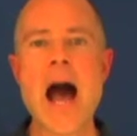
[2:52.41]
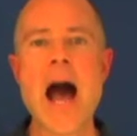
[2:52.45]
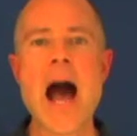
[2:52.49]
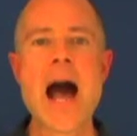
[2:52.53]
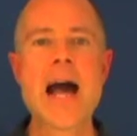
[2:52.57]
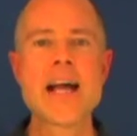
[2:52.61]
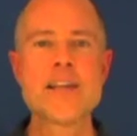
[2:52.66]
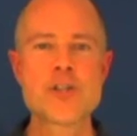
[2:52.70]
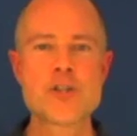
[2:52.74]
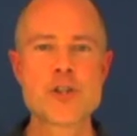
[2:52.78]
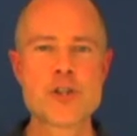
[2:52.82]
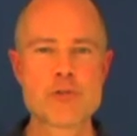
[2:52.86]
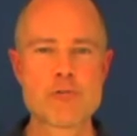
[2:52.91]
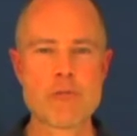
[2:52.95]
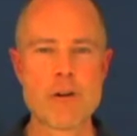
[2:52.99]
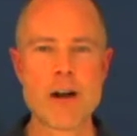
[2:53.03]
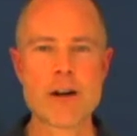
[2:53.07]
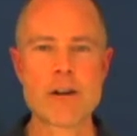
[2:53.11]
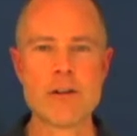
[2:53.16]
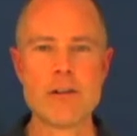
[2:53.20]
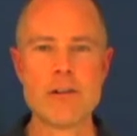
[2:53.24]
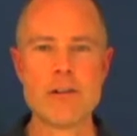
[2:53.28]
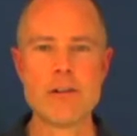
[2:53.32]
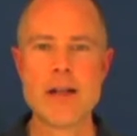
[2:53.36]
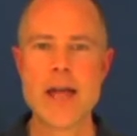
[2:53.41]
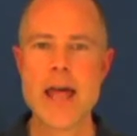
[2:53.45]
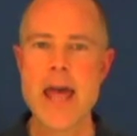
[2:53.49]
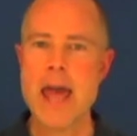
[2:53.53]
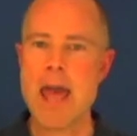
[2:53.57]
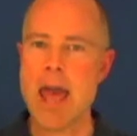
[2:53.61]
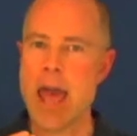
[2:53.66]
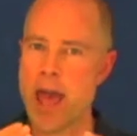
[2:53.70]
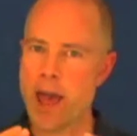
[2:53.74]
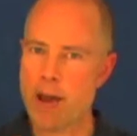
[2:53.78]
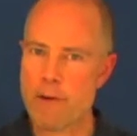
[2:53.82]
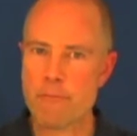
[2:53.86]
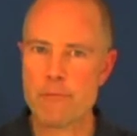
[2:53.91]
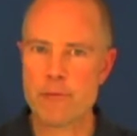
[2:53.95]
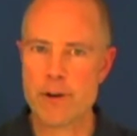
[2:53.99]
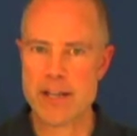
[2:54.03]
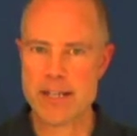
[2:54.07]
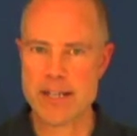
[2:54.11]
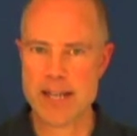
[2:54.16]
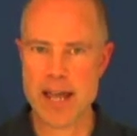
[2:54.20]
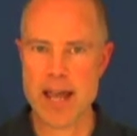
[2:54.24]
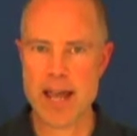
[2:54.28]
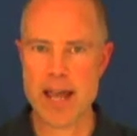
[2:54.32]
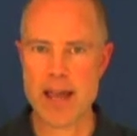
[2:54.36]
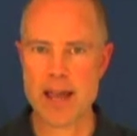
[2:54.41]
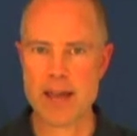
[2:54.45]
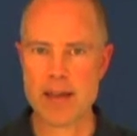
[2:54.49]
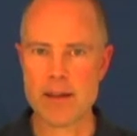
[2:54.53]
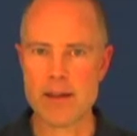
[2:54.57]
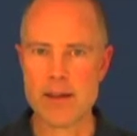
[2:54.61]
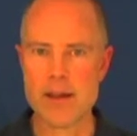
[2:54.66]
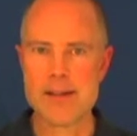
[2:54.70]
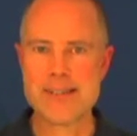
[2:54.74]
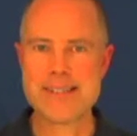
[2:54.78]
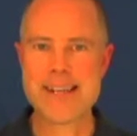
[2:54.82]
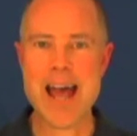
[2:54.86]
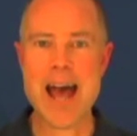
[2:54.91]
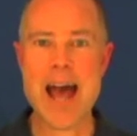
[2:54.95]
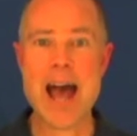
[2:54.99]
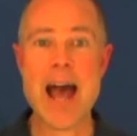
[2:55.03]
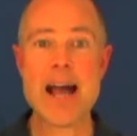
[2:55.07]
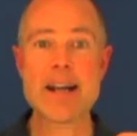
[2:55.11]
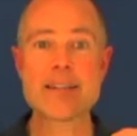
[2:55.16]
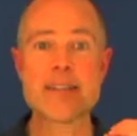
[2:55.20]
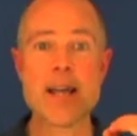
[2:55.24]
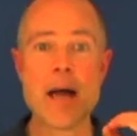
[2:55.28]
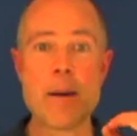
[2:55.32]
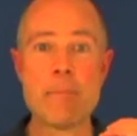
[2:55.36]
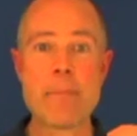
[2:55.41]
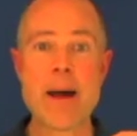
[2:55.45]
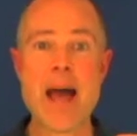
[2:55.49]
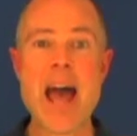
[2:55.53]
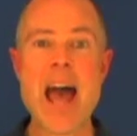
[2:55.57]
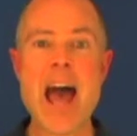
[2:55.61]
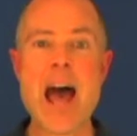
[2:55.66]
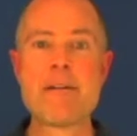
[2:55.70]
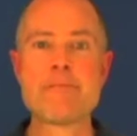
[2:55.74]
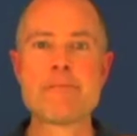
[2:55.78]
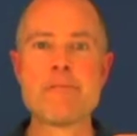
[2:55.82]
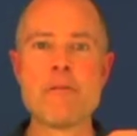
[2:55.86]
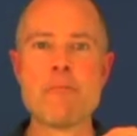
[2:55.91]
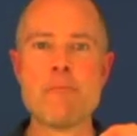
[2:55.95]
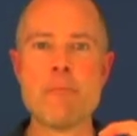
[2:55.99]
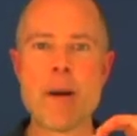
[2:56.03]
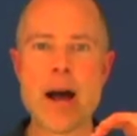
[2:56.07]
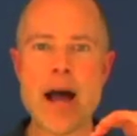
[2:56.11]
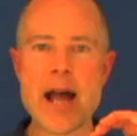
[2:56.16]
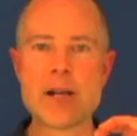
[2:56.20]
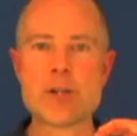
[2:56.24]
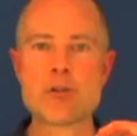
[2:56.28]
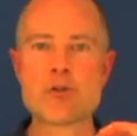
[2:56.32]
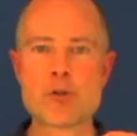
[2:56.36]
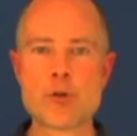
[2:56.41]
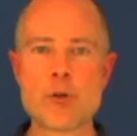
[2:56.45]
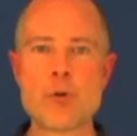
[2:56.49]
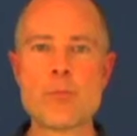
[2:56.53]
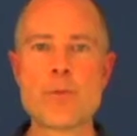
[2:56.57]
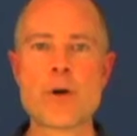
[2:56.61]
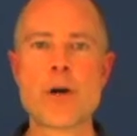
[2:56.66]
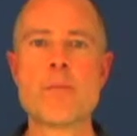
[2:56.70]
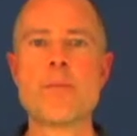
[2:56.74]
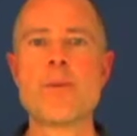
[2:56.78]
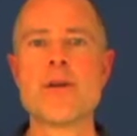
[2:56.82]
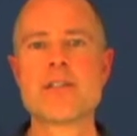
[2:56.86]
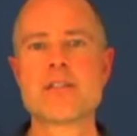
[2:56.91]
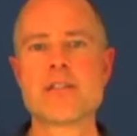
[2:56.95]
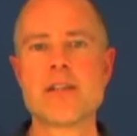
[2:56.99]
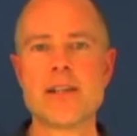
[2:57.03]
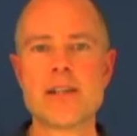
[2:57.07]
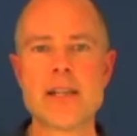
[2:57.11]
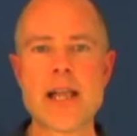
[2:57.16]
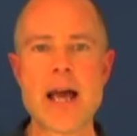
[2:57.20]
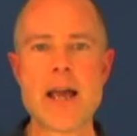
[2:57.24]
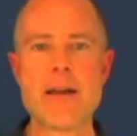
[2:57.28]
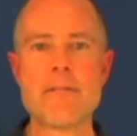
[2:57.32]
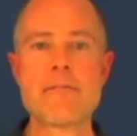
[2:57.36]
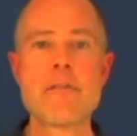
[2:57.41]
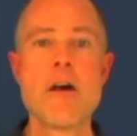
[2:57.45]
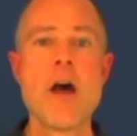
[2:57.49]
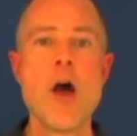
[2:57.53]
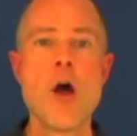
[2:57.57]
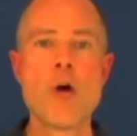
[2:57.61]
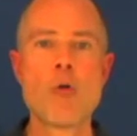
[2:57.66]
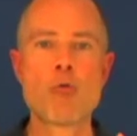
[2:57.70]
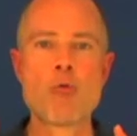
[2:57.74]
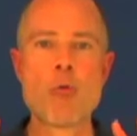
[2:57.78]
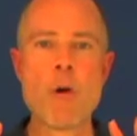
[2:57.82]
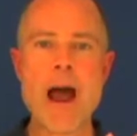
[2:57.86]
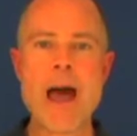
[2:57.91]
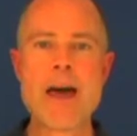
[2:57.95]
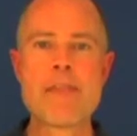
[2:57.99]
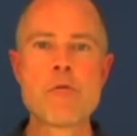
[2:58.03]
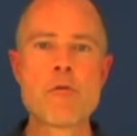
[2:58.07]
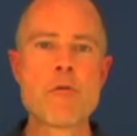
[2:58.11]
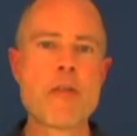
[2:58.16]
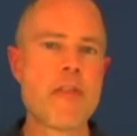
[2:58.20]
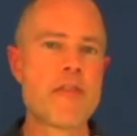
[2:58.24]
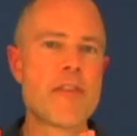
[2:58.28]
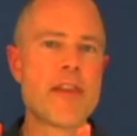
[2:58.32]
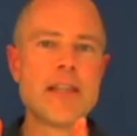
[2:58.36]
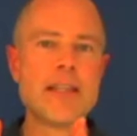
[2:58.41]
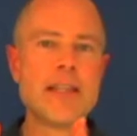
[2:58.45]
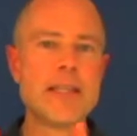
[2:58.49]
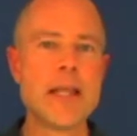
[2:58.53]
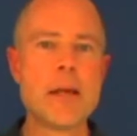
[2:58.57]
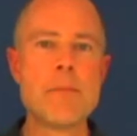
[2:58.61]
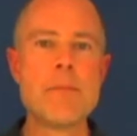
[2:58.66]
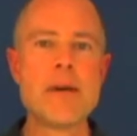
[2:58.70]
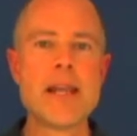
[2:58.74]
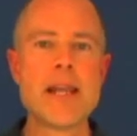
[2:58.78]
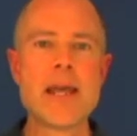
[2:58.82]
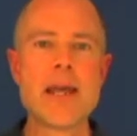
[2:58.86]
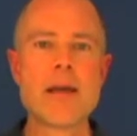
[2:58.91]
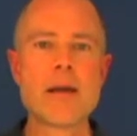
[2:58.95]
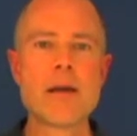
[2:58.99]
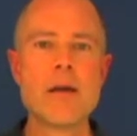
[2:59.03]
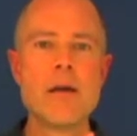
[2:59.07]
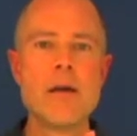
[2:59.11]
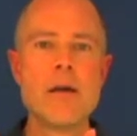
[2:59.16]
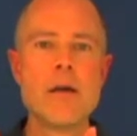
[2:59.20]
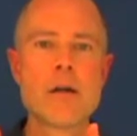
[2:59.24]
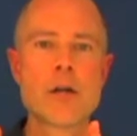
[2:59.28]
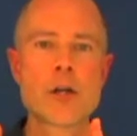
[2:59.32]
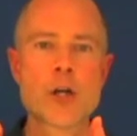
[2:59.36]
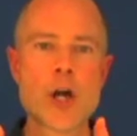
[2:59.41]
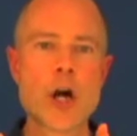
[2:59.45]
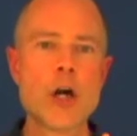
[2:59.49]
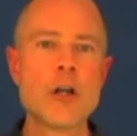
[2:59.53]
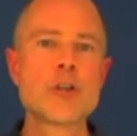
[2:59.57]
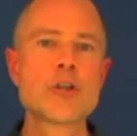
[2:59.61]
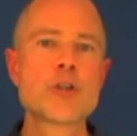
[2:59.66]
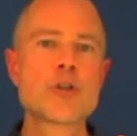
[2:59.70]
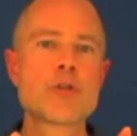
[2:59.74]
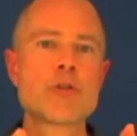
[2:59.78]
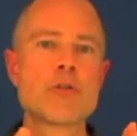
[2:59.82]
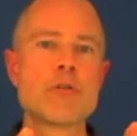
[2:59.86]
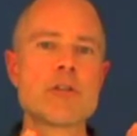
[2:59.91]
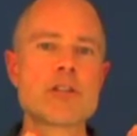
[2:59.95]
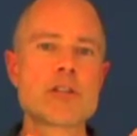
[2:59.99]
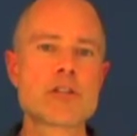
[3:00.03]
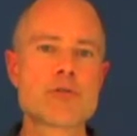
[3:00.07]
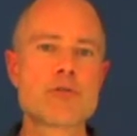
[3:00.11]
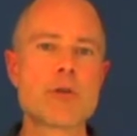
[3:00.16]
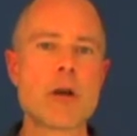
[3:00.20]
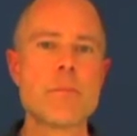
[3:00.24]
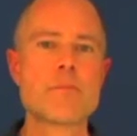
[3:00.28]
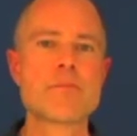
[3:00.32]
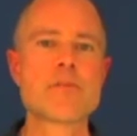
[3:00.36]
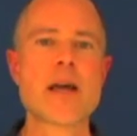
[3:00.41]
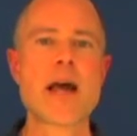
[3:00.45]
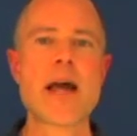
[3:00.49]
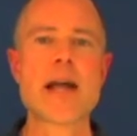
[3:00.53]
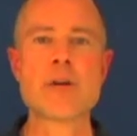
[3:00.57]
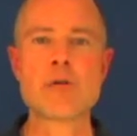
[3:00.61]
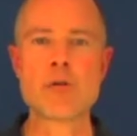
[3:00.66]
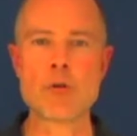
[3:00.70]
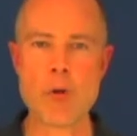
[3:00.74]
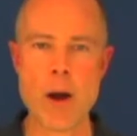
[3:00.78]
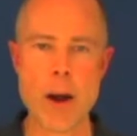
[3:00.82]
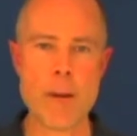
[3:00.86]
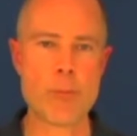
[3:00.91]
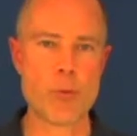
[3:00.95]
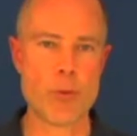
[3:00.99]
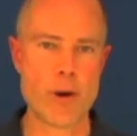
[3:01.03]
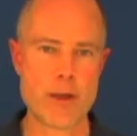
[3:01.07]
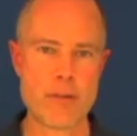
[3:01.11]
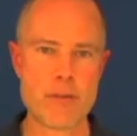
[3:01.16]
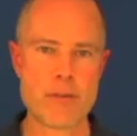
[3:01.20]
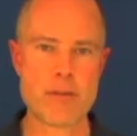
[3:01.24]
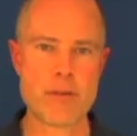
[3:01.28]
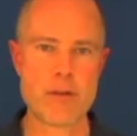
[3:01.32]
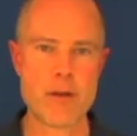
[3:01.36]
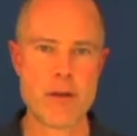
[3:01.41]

I struggle every day to act on behalf of my true purpose in life rather than the limiting cultural scripts I grew up with.